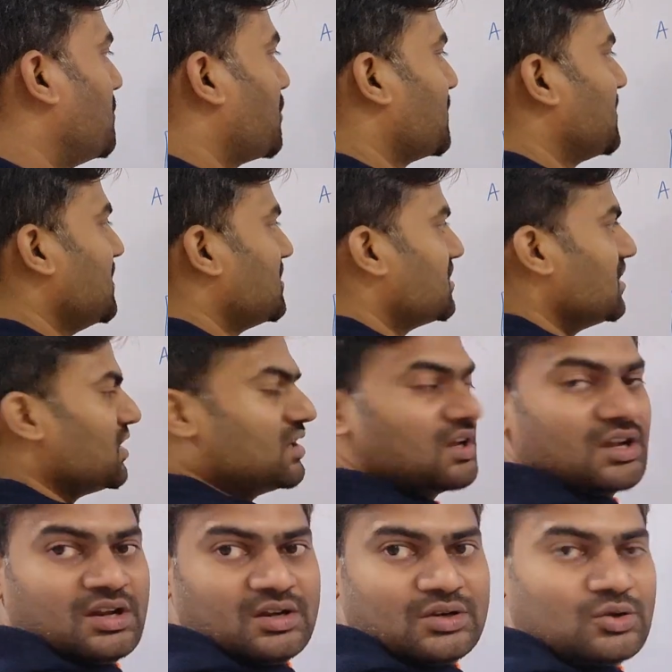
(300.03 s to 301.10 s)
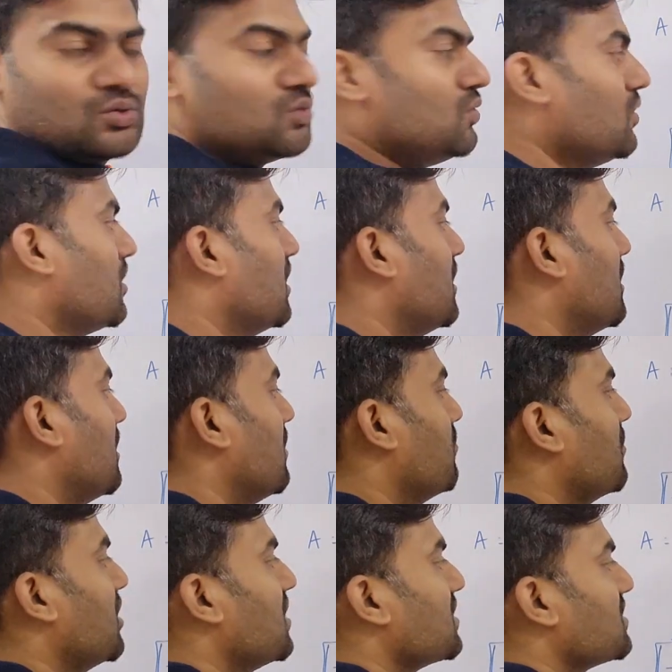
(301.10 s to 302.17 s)
procedure to
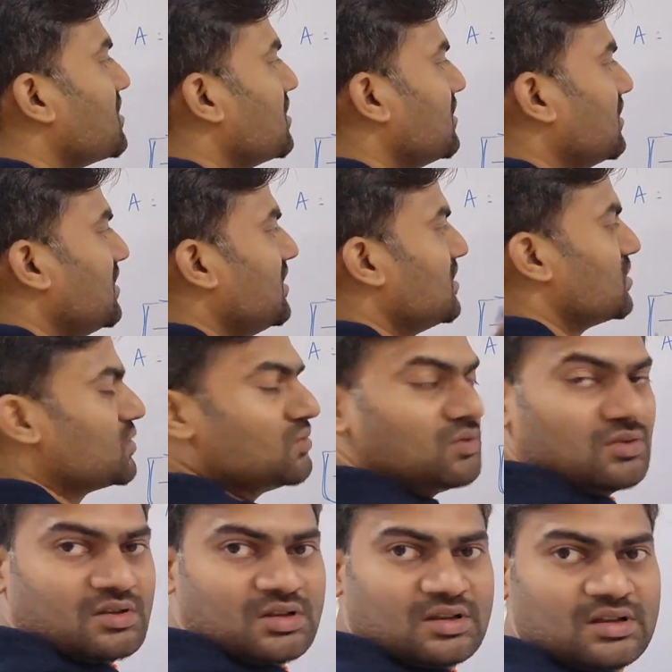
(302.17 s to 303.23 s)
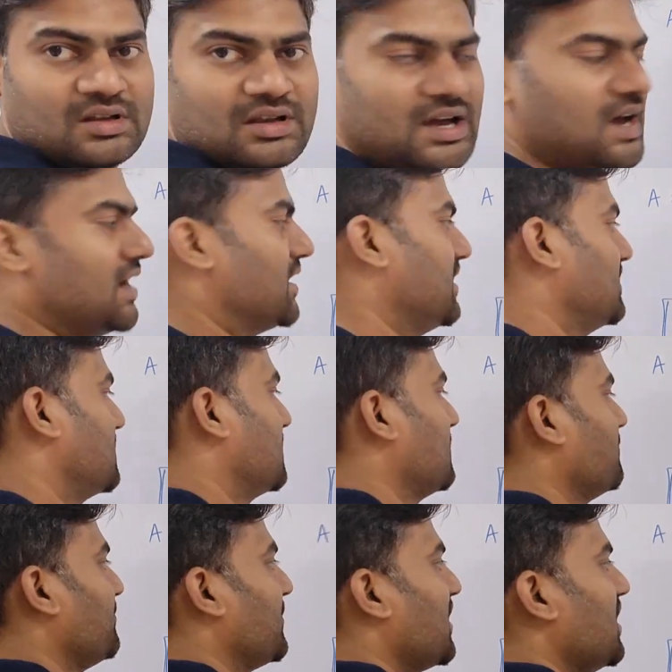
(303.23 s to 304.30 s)
merge these two arrays.
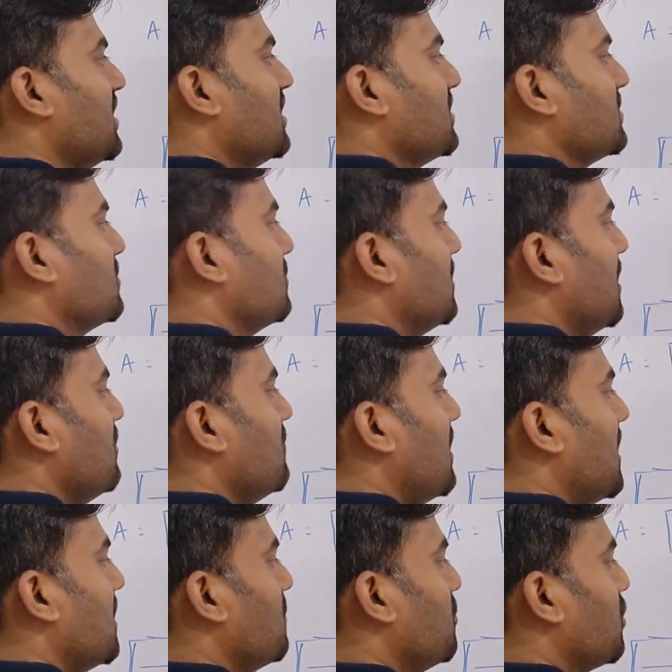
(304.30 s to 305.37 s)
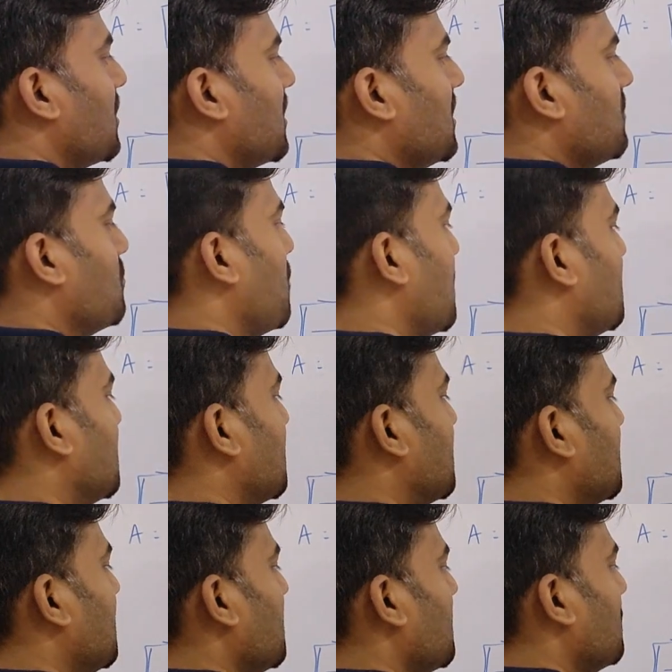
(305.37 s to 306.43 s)
So now I will put a pointer
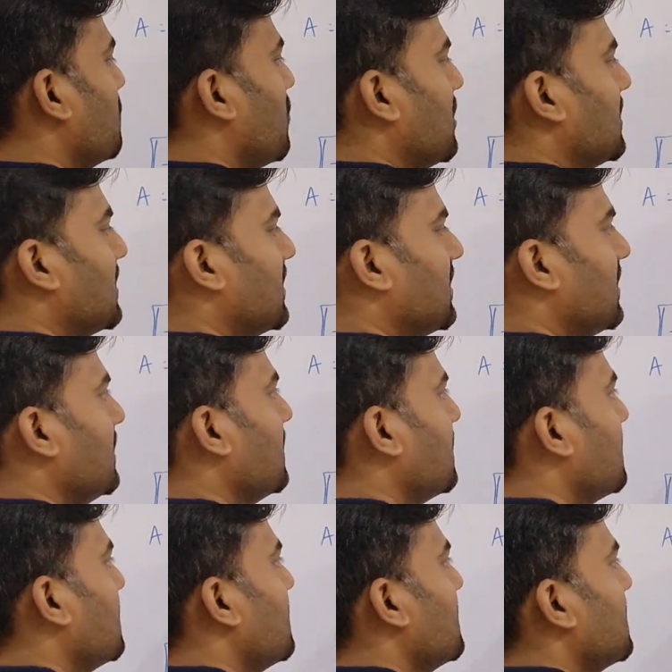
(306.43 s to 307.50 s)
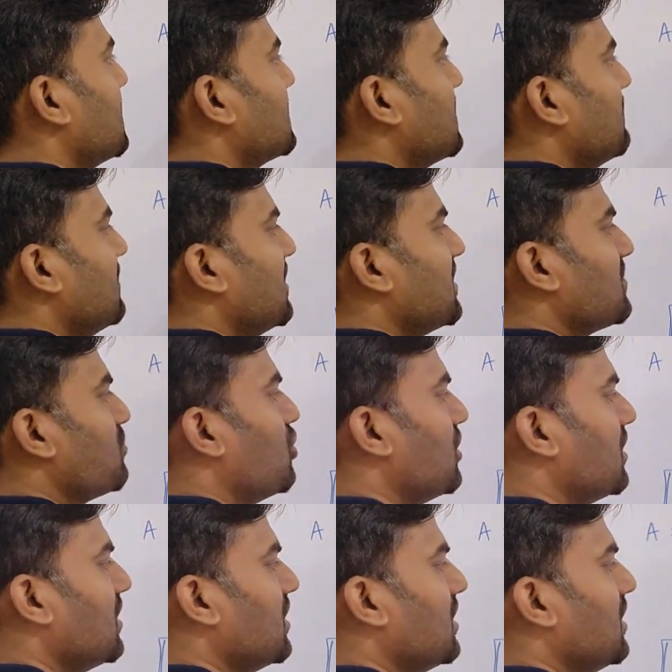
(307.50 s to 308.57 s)
here, 7 is
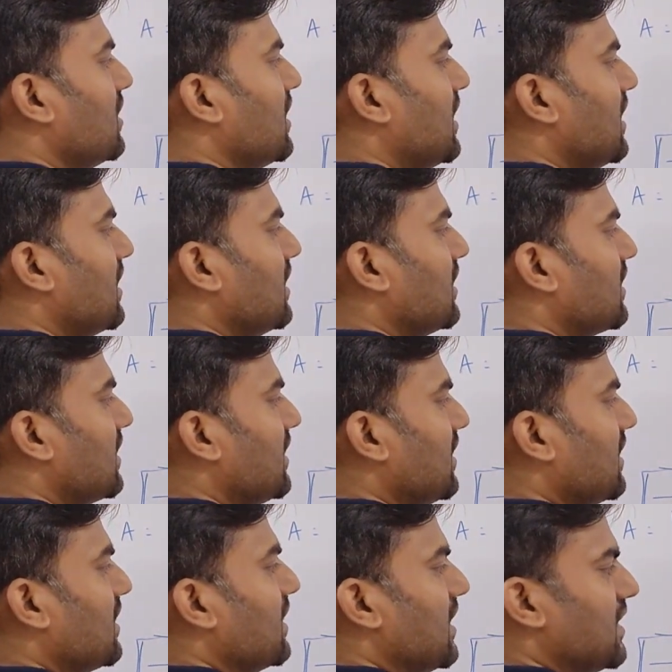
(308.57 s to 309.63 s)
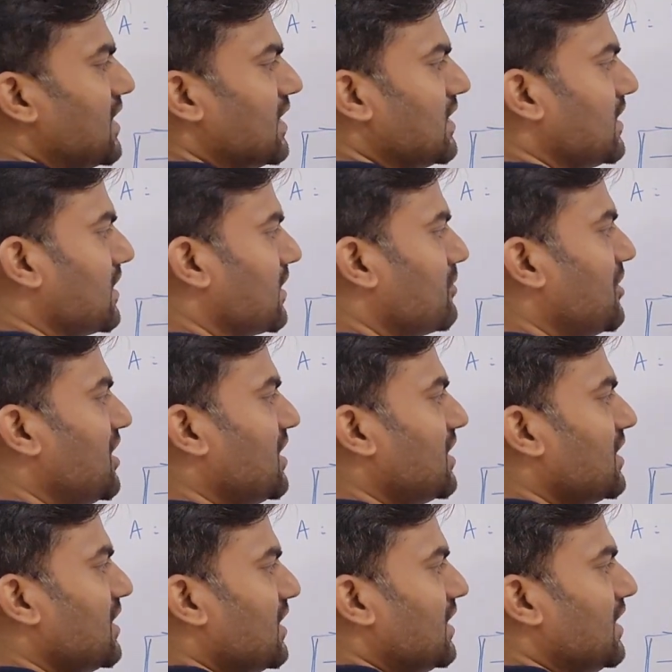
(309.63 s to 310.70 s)
smaller, I will take and I will increment.
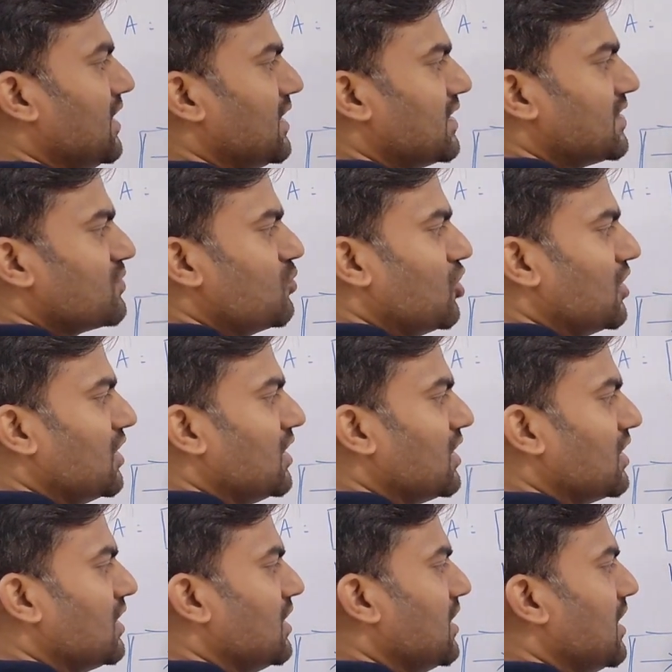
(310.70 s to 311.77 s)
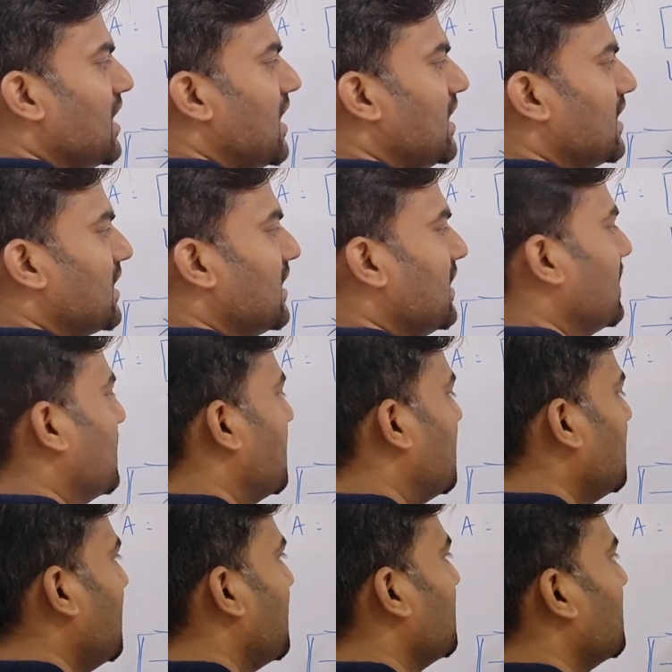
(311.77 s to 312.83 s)
8 is smaller, I will take
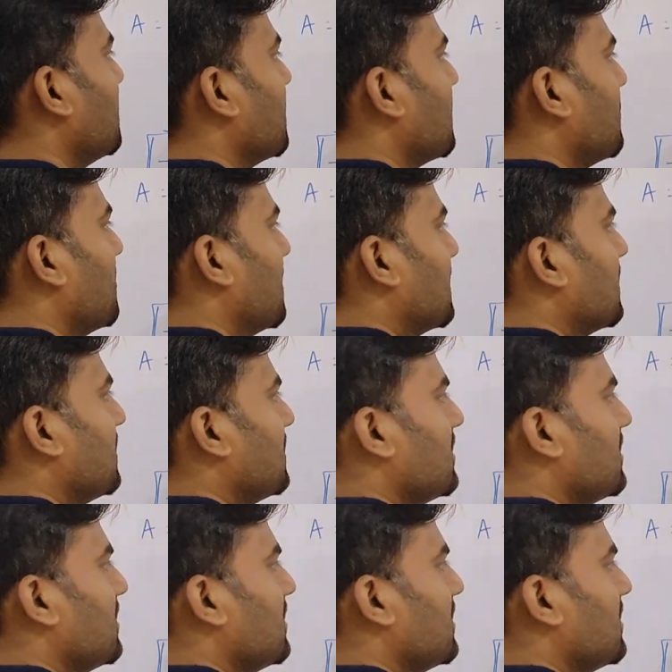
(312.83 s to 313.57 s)
and I will increment.